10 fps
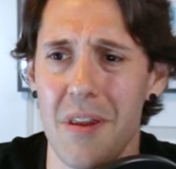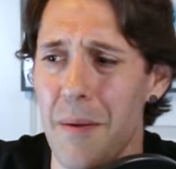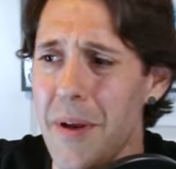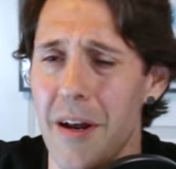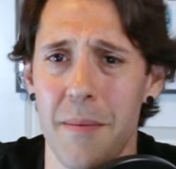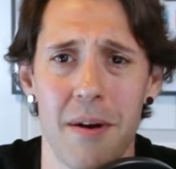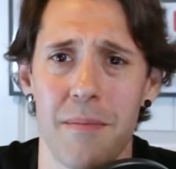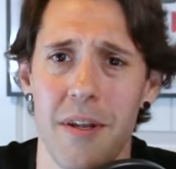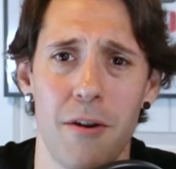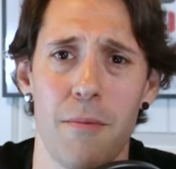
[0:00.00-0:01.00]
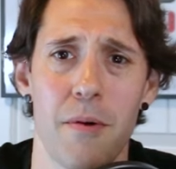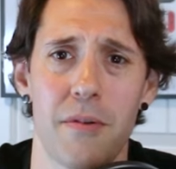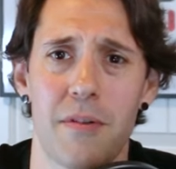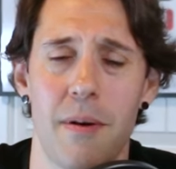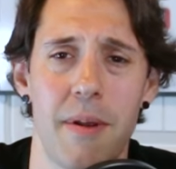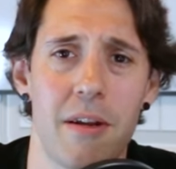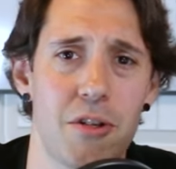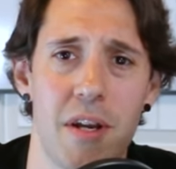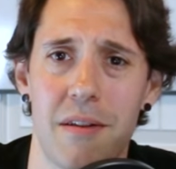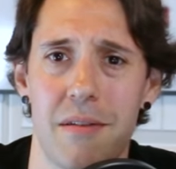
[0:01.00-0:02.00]
I'm on, I
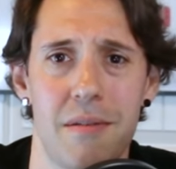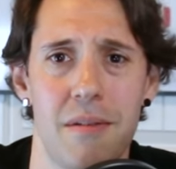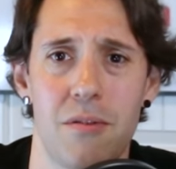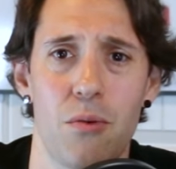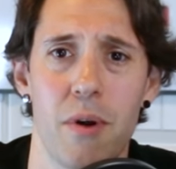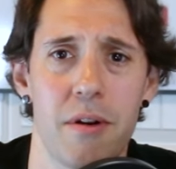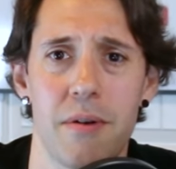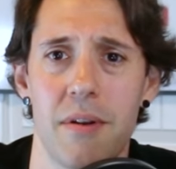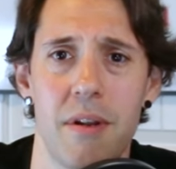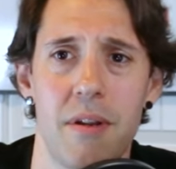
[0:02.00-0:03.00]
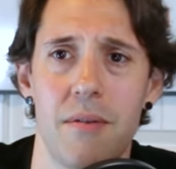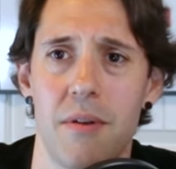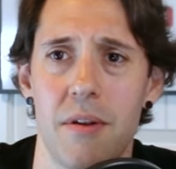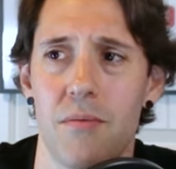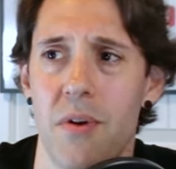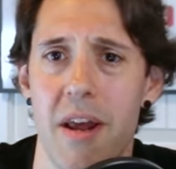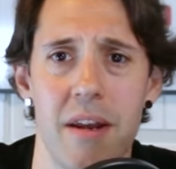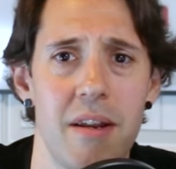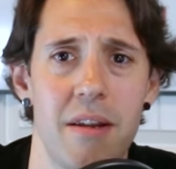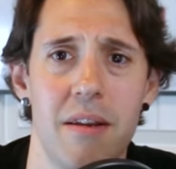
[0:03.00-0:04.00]
check Twitter and
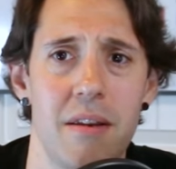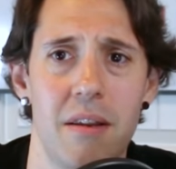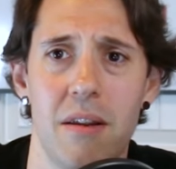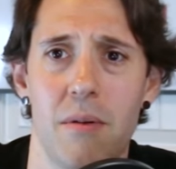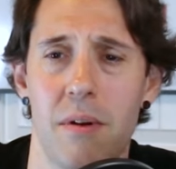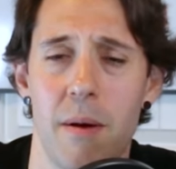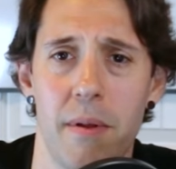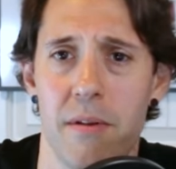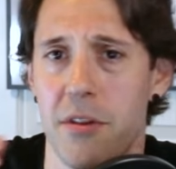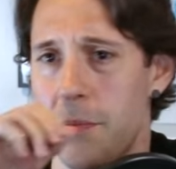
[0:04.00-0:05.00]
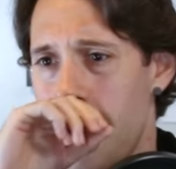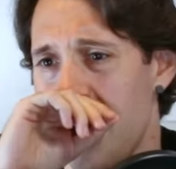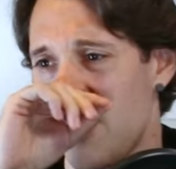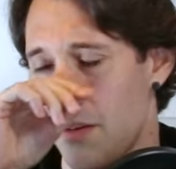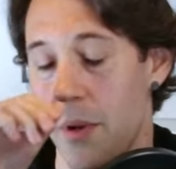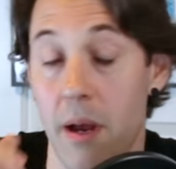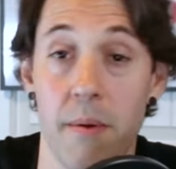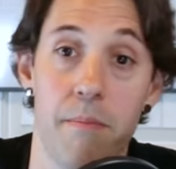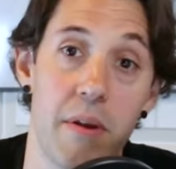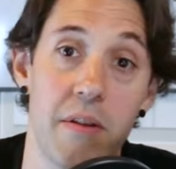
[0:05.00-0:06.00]
Reddit and, a couple other spots. I've
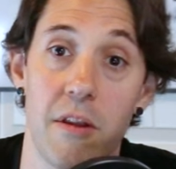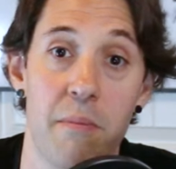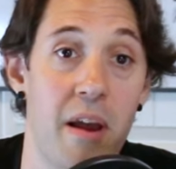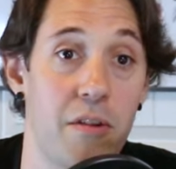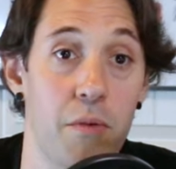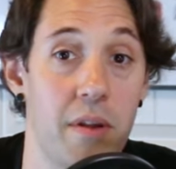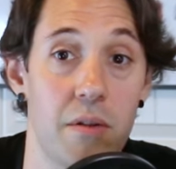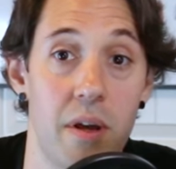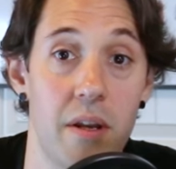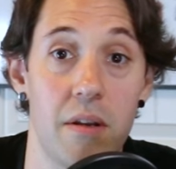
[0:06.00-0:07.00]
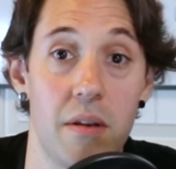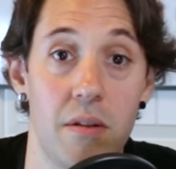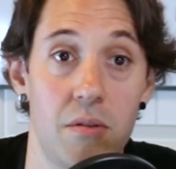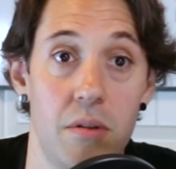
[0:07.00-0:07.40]
been busy this past week, so I didn't,